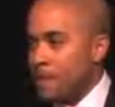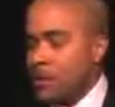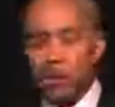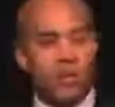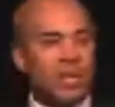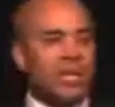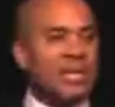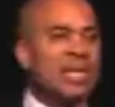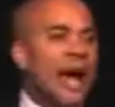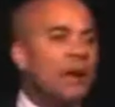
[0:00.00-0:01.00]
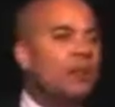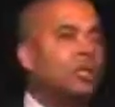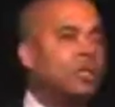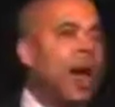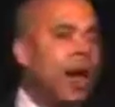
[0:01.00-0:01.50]
So this is not
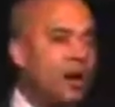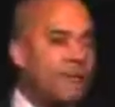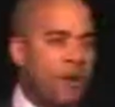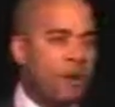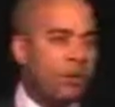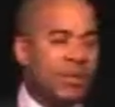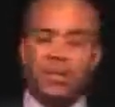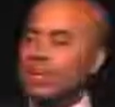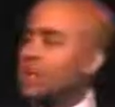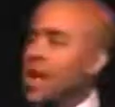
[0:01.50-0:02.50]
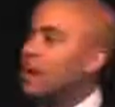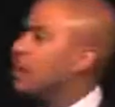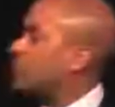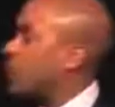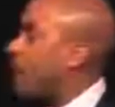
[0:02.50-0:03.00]
on trial, folks. This is not
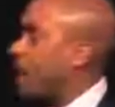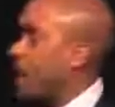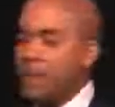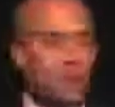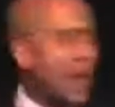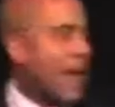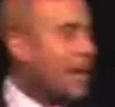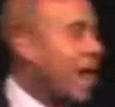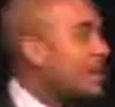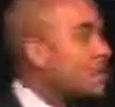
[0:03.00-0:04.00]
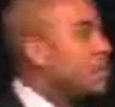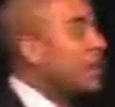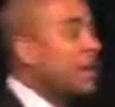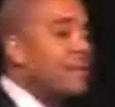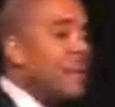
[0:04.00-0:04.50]
on trial. And I just
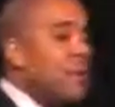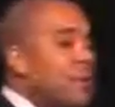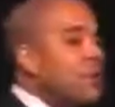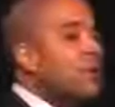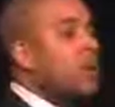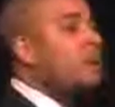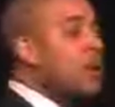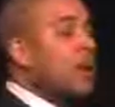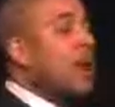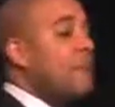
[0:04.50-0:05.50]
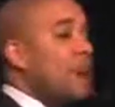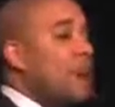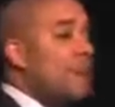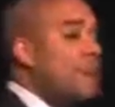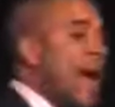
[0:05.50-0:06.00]
believe that when you can
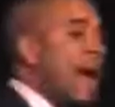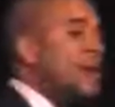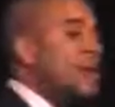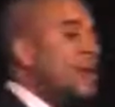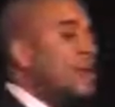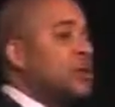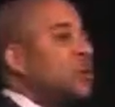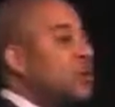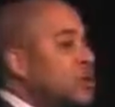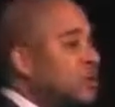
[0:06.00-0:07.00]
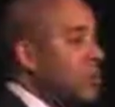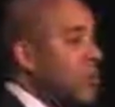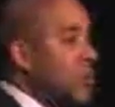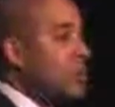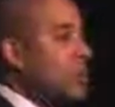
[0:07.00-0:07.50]
pick up a magazine and do your due
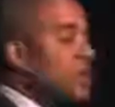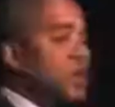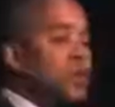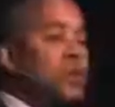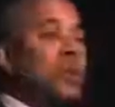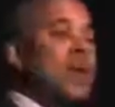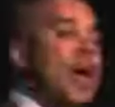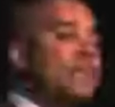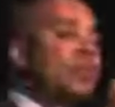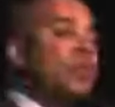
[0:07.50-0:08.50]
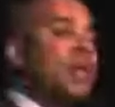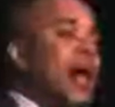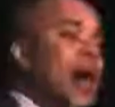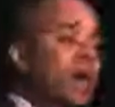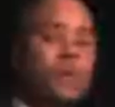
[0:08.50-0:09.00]
diligence, look, you don't have to
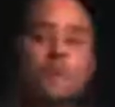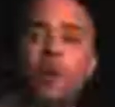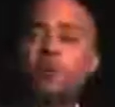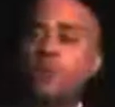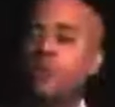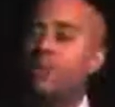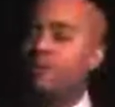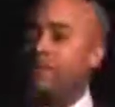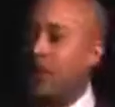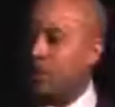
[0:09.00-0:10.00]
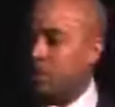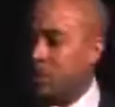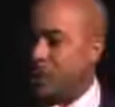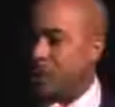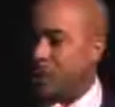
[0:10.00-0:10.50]
rely on the person whom invited you
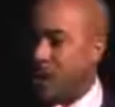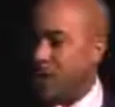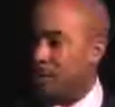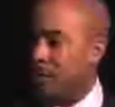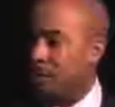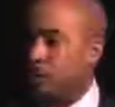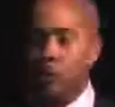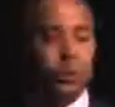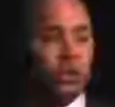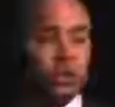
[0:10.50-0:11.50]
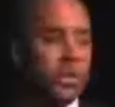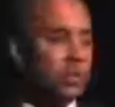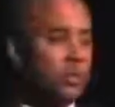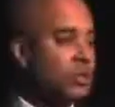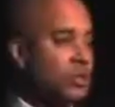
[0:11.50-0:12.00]
here tonight. Do your
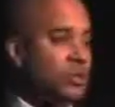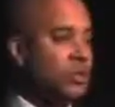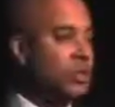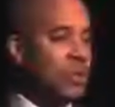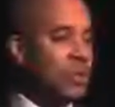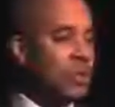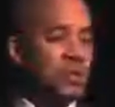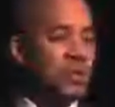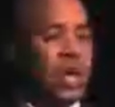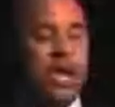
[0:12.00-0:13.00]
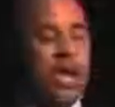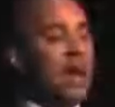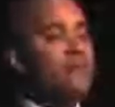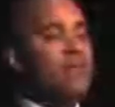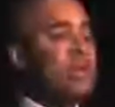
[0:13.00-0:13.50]
research, do your due diligence, check
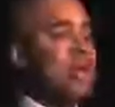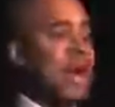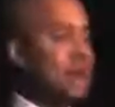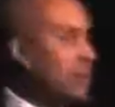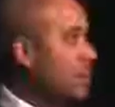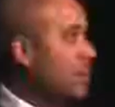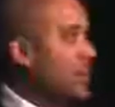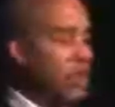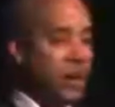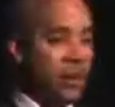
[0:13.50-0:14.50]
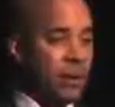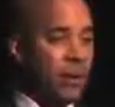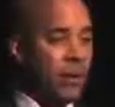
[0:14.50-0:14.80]
everything out that we're sharing.